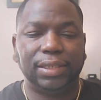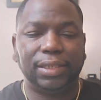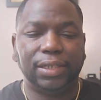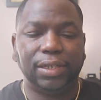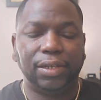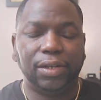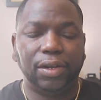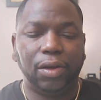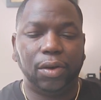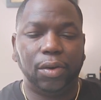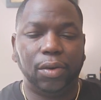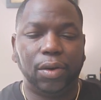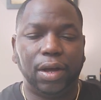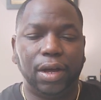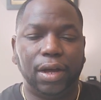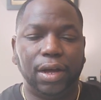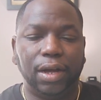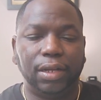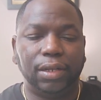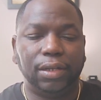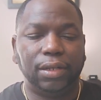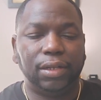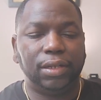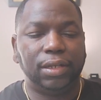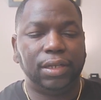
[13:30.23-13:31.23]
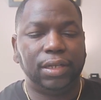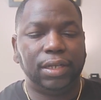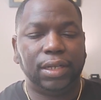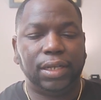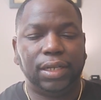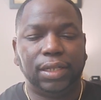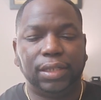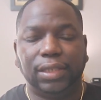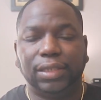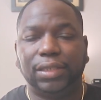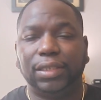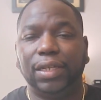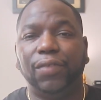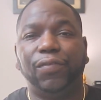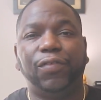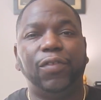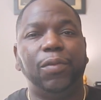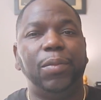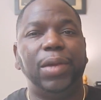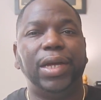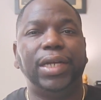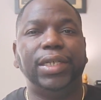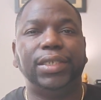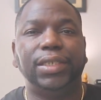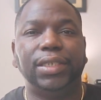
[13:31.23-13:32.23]
this
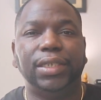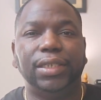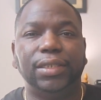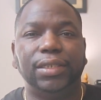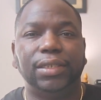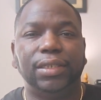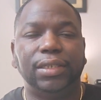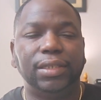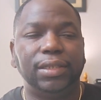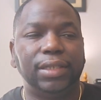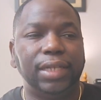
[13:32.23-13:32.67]
information